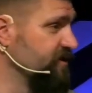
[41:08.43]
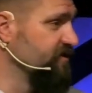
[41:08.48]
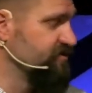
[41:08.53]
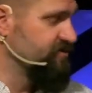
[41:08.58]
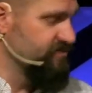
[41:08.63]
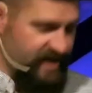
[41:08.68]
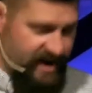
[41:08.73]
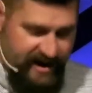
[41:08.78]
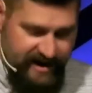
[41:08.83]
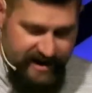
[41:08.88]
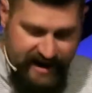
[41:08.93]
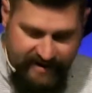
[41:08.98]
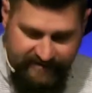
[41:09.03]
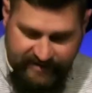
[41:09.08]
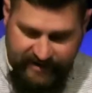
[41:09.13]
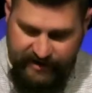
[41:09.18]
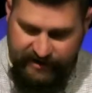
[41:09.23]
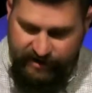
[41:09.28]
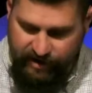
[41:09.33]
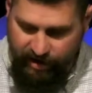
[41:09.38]
to not
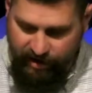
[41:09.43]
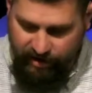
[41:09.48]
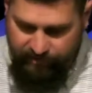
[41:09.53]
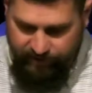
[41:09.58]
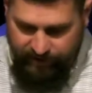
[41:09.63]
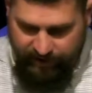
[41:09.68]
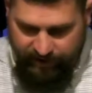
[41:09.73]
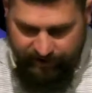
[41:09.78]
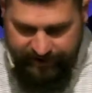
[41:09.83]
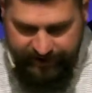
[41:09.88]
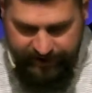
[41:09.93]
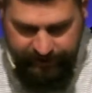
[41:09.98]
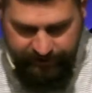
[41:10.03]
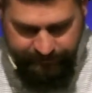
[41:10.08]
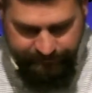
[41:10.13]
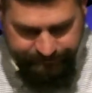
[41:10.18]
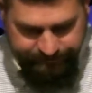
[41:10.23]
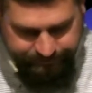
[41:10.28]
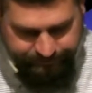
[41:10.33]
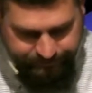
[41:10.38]
having a guardrail
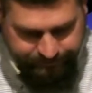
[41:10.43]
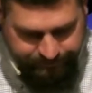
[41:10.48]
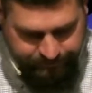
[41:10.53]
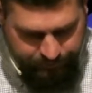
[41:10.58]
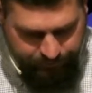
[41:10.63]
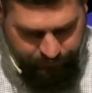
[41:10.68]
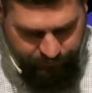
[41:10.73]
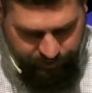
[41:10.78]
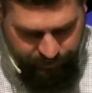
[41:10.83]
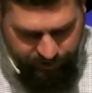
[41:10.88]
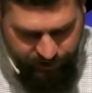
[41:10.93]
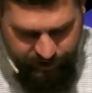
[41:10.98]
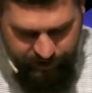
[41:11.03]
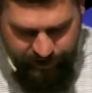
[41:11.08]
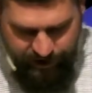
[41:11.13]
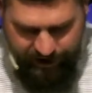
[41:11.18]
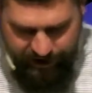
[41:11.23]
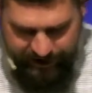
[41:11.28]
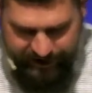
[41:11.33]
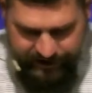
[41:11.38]
there
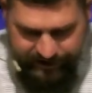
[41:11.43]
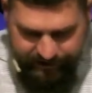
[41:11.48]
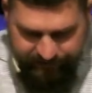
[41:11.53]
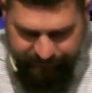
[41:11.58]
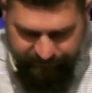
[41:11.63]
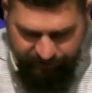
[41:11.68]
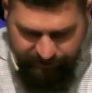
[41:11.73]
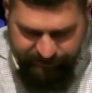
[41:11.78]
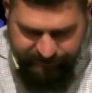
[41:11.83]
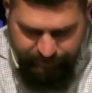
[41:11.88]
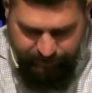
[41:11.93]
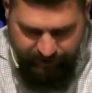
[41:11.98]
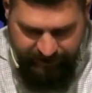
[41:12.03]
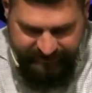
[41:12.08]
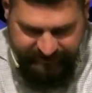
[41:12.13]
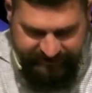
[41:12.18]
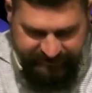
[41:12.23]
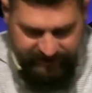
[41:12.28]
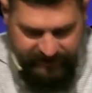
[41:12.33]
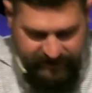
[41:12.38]
uh, in the first
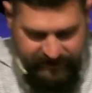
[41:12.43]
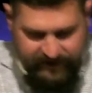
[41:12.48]
place.